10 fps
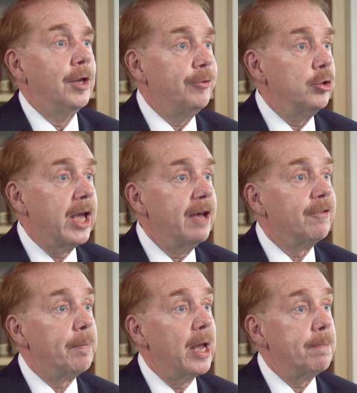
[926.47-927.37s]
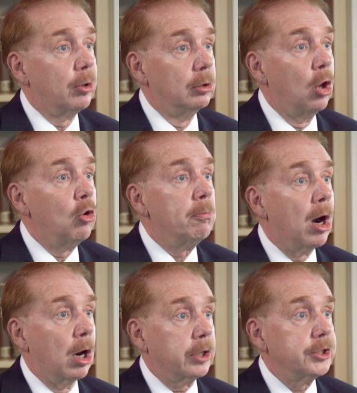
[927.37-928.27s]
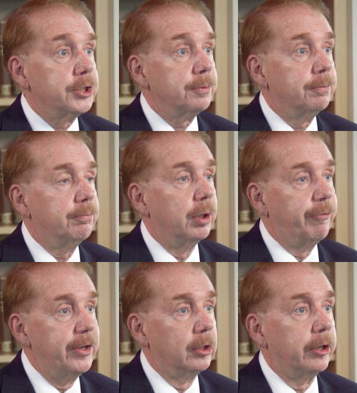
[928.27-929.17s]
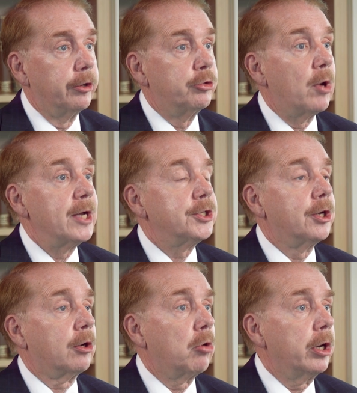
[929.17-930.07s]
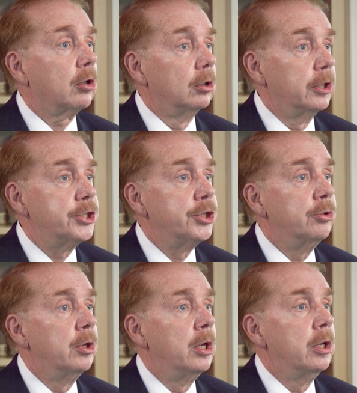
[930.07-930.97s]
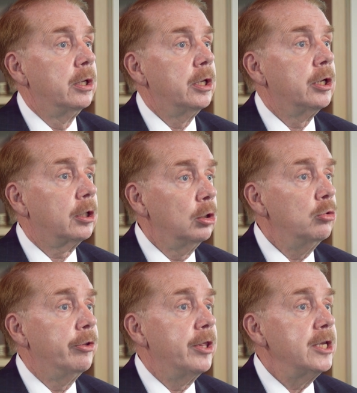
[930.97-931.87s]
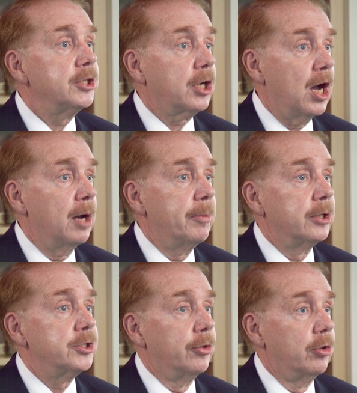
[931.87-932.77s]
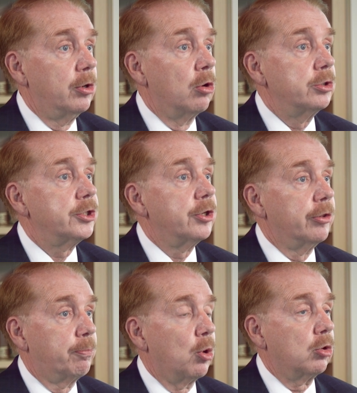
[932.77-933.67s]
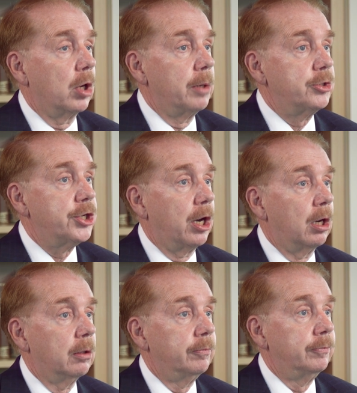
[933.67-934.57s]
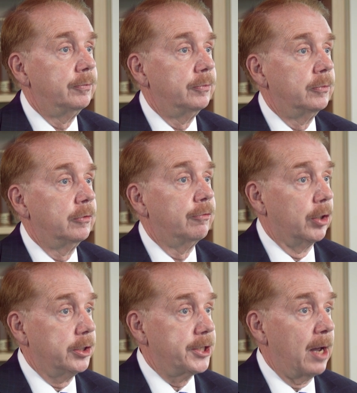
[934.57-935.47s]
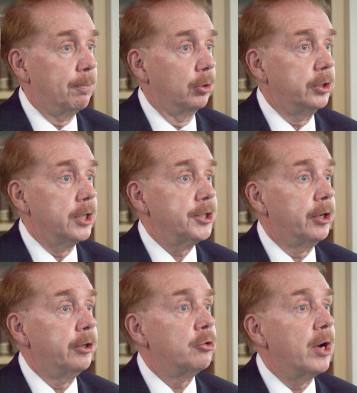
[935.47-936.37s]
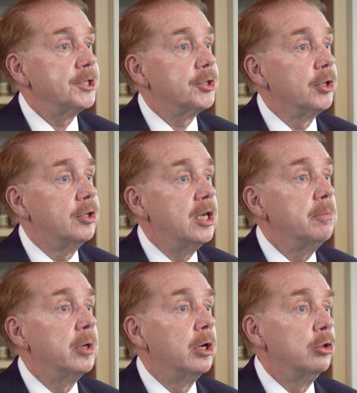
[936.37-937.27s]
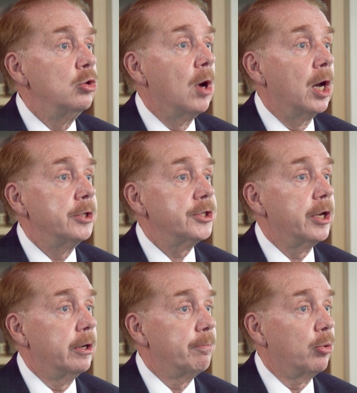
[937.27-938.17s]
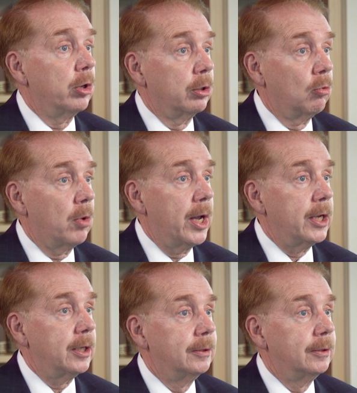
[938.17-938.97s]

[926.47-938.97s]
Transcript: If you gave a paper low marks, but feel it addressed a critical issue, include these comments in the notes to the program chair. For example, does it address the theme in a nuanced and important way?